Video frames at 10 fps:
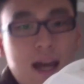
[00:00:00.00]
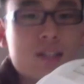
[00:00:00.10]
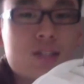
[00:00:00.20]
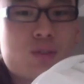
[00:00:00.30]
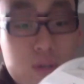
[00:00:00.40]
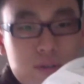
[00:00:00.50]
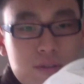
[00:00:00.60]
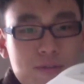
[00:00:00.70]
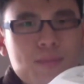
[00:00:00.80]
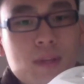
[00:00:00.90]
that is sort
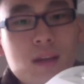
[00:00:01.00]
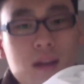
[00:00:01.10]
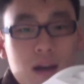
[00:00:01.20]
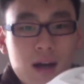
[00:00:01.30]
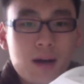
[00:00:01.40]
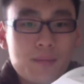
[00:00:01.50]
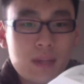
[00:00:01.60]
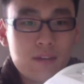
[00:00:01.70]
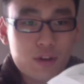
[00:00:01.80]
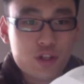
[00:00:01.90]
of
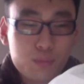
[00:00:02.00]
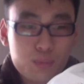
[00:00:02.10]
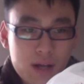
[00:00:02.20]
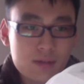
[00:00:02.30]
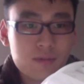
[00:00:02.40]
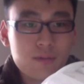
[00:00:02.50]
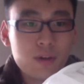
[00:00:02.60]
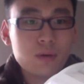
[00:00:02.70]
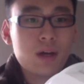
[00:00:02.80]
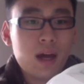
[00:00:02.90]
um, a virtual presence of
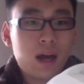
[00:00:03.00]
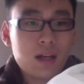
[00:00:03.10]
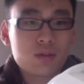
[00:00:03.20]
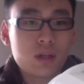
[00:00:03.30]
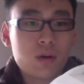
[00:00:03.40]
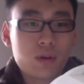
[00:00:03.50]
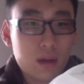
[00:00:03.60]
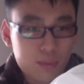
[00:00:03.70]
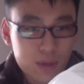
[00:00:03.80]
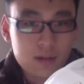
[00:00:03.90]
you, and also you
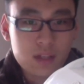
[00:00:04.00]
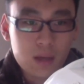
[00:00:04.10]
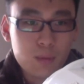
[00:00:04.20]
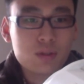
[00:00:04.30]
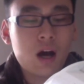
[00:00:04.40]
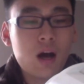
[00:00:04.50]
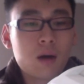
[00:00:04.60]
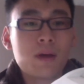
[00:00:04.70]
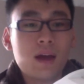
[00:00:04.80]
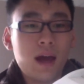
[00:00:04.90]
can put it on
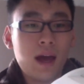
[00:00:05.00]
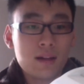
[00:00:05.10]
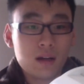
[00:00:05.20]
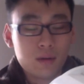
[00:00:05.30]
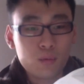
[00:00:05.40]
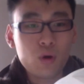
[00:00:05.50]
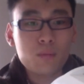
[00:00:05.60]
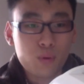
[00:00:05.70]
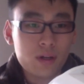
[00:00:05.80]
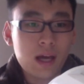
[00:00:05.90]
tabletop. And more
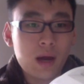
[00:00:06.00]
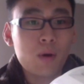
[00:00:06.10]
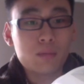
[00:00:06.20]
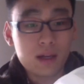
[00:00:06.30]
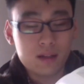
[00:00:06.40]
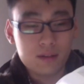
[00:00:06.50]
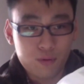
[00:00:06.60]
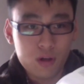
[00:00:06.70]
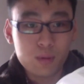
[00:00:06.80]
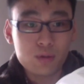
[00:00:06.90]
importantly, I want to make it
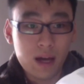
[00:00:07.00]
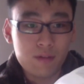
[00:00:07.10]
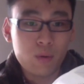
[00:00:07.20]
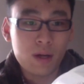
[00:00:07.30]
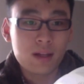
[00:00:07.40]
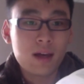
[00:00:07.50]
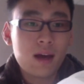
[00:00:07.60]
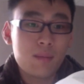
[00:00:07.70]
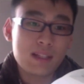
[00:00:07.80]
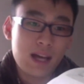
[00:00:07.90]
affordable to everyone.
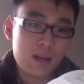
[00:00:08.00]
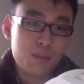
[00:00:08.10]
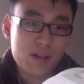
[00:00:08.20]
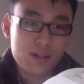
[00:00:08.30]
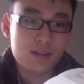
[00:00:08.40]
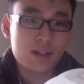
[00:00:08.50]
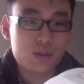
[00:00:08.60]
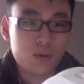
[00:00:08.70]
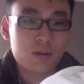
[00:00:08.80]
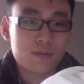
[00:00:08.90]
I mean, telepresence is
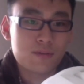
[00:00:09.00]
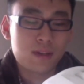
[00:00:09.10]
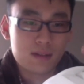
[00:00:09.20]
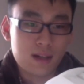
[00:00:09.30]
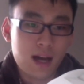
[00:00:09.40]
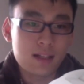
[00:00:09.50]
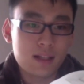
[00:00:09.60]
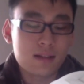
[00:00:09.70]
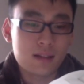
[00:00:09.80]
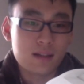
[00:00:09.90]
sort of the, the
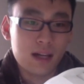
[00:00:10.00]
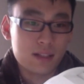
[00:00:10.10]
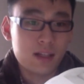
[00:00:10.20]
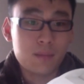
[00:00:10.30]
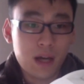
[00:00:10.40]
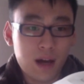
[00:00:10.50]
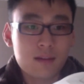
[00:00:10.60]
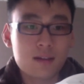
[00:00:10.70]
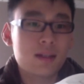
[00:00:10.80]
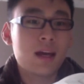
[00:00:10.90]
idea the idea
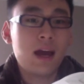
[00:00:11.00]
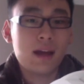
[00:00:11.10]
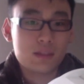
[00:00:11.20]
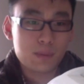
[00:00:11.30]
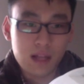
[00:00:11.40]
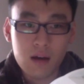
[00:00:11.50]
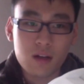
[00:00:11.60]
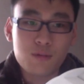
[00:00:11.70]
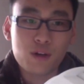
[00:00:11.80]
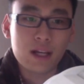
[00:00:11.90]
behind this, and it's been out
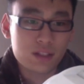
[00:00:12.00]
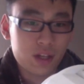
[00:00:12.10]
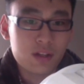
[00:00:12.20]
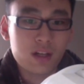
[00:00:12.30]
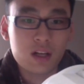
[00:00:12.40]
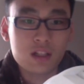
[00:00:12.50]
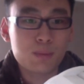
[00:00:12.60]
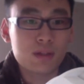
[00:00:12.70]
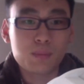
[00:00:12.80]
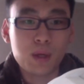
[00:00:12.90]
there for like ten years,
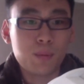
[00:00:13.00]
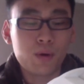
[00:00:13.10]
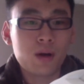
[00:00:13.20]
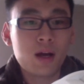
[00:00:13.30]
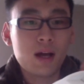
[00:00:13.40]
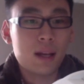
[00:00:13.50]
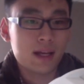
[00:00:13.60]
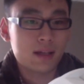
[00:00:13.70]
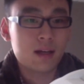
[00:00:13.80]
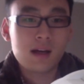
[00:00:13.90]
but people
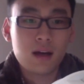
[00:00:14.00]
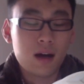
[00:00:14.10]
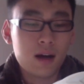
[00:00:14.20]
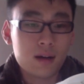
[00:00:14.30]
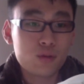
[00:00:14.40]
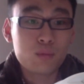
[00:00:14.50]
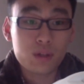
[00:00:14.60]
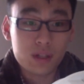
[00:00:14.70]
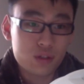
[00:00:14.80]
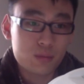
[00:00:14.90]
like uh,
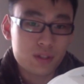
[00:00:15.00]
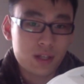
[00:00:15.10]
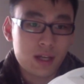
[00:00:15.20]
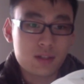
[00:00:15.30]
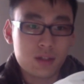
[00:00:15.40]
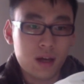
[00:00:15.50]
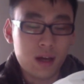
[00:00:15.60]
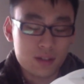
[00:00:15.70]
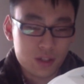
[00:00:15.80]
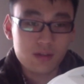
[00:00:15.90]
normal consumers can st-
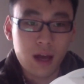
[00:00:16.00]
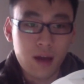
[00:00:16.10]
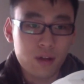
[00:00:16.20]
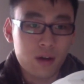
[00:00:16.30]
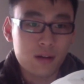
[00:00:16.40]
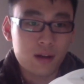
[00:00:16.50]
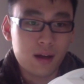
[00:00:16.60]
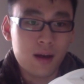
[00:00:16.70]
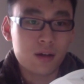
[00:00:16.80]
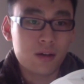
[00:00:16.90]
uh, still have not
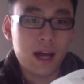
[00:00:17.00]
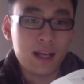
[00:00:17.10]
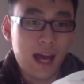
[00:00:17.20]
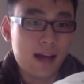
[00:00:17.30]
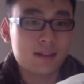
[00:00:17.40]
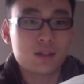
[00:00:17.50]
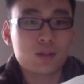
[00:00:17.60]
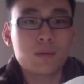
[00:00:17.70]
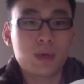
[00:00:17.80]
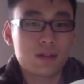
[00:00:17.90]
uh, got any access
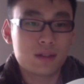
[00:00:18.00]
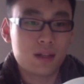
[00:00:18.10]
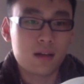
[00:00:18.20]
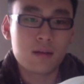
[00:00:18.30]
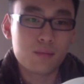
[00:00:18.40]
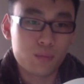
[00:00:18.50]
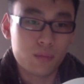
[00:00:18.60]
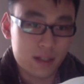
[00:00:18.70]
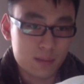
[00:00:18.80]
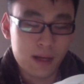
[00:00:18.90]
to it because it's kind of
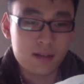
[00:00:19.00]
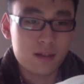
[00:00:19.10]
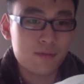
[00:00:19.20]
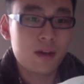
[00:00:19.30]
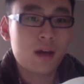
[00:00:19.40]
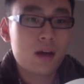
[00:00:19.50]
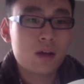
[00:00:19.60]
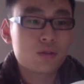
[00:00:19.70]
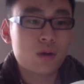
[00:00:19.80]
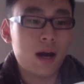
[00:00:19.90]
expensive.
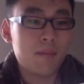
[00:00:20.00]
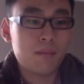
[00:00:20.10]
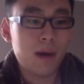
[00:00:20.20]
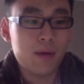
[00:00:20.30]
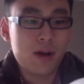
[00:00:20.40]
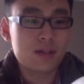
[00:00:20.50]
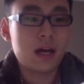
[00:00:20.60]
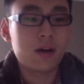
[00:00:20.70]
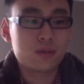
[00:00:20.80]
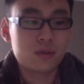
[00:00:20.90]
So uh, my
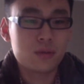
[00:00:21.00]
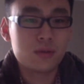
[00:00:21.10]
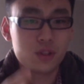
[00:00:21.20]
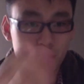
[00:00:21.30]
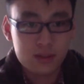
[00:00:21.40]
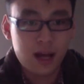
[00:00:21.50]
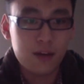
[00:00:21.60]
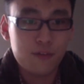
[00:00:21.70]
rationale is to use the